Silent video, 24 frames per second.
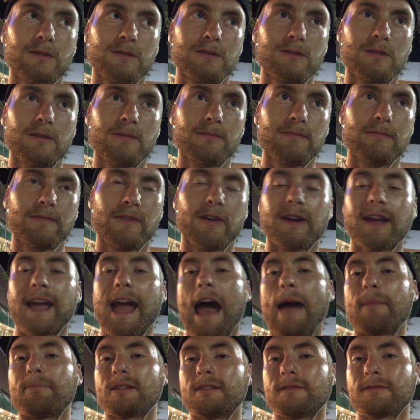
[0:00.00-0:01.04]
So I'm very
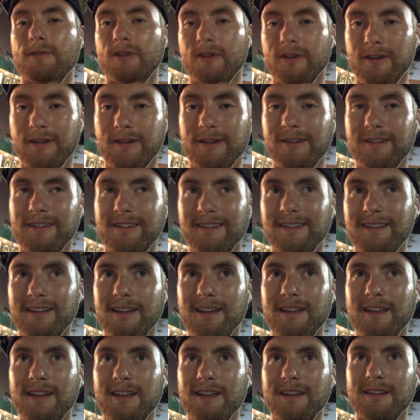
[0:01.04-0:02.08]
happy for her
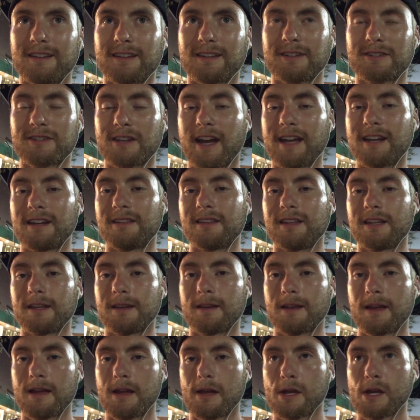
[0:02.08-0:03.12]
and excited that
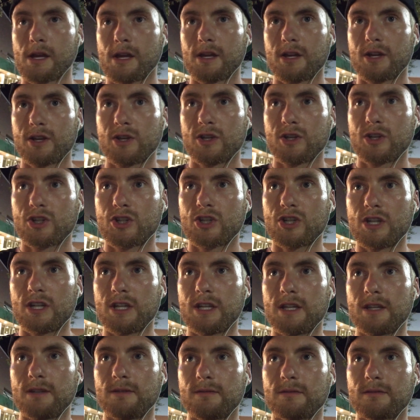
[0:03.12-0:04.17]

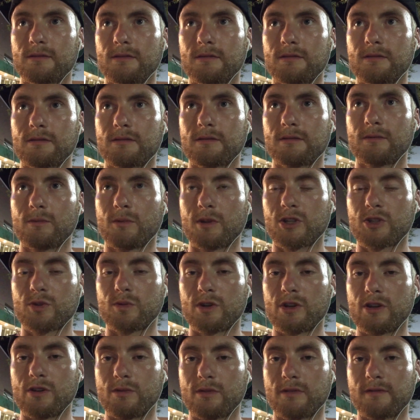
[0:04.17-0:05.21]
she went to a
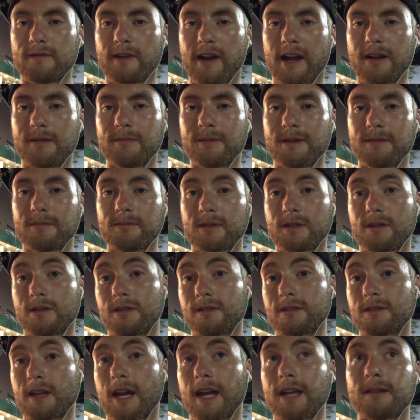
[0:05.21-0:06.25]
new environment
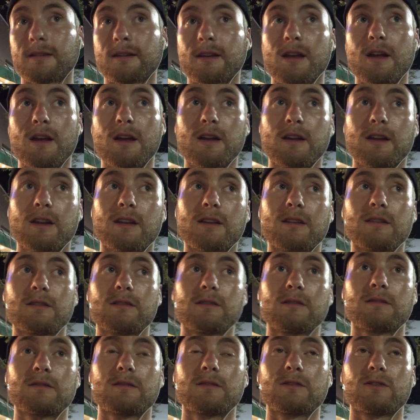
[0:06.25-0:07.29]
because that
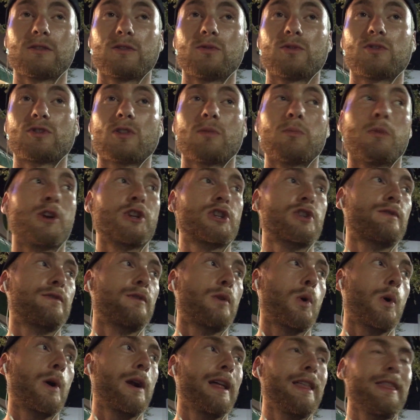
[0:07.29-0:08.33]
can do so much
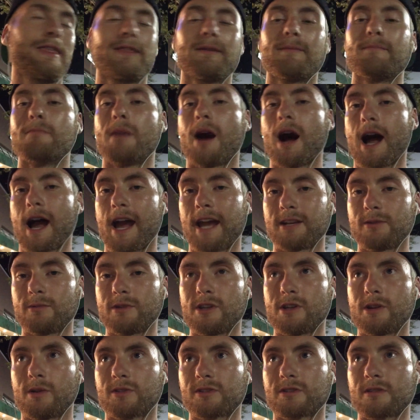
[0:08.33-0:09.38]
for the mind when
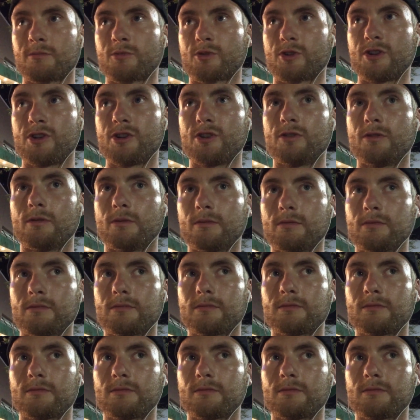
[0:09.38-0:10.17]
you go somewhere new